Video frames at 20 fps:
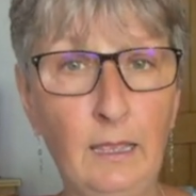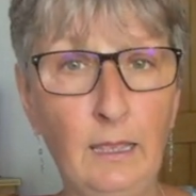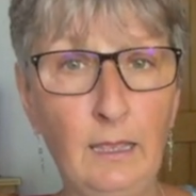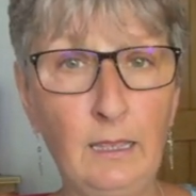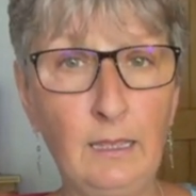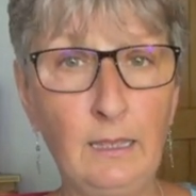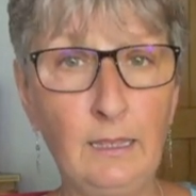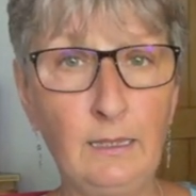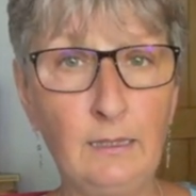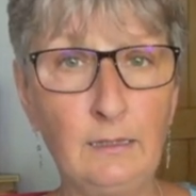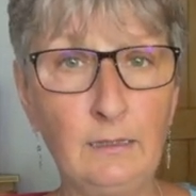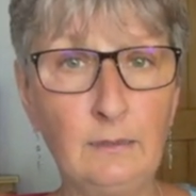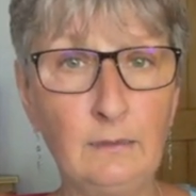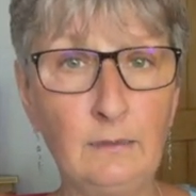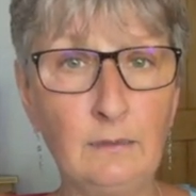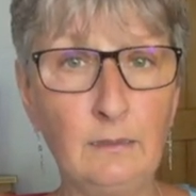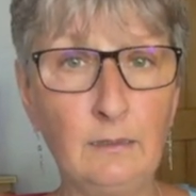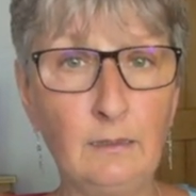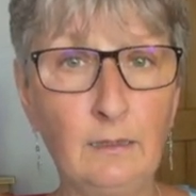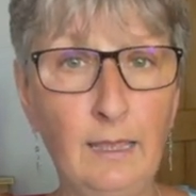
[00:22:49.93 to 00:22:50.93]

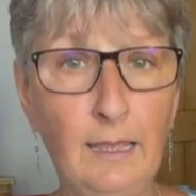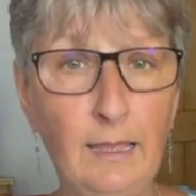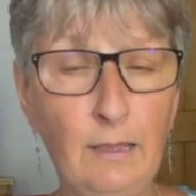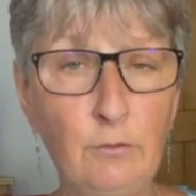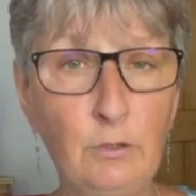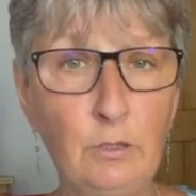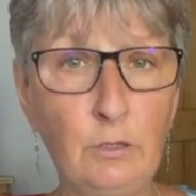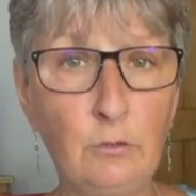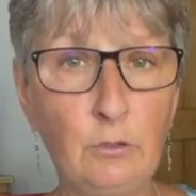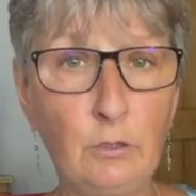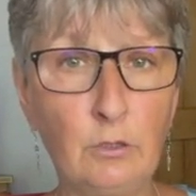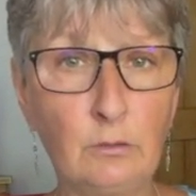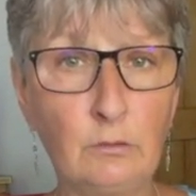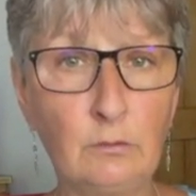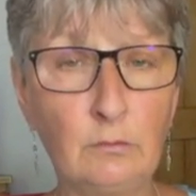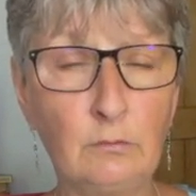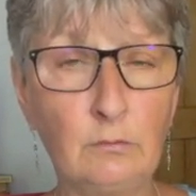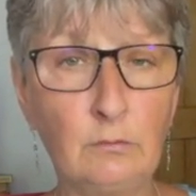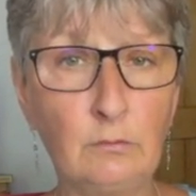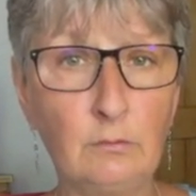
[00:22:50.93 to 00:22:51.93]
and how you
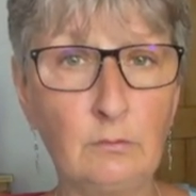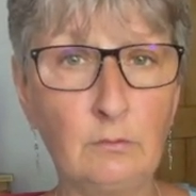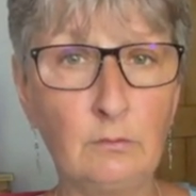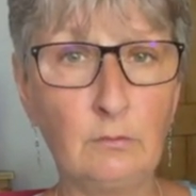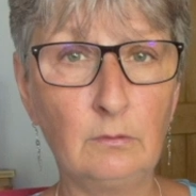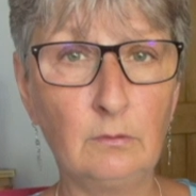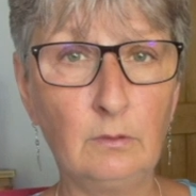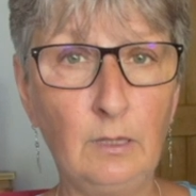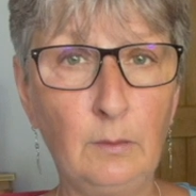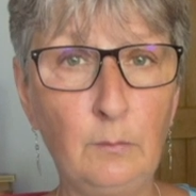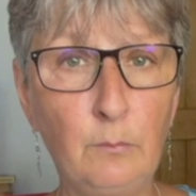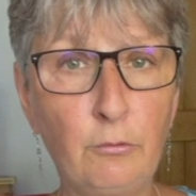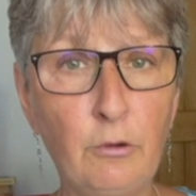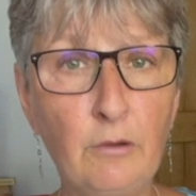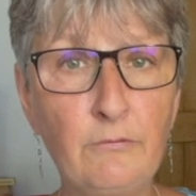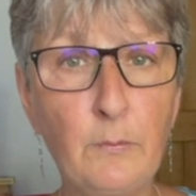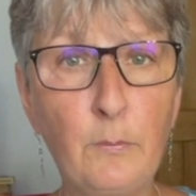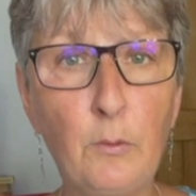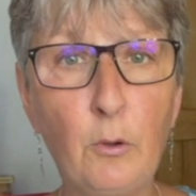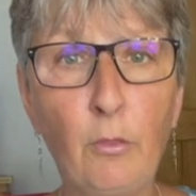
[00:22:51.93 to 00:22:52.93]
can
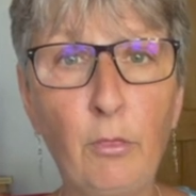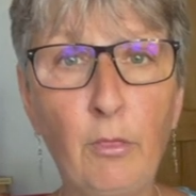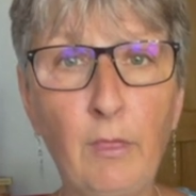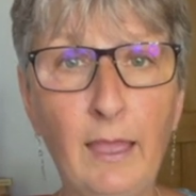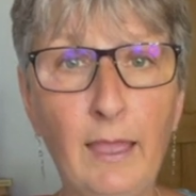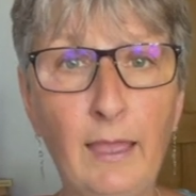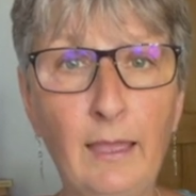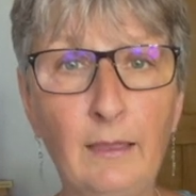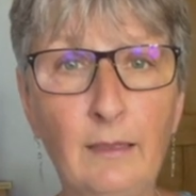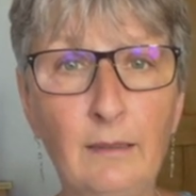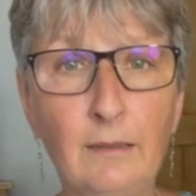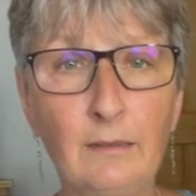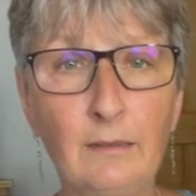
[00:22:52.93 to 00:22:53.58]
improve upon that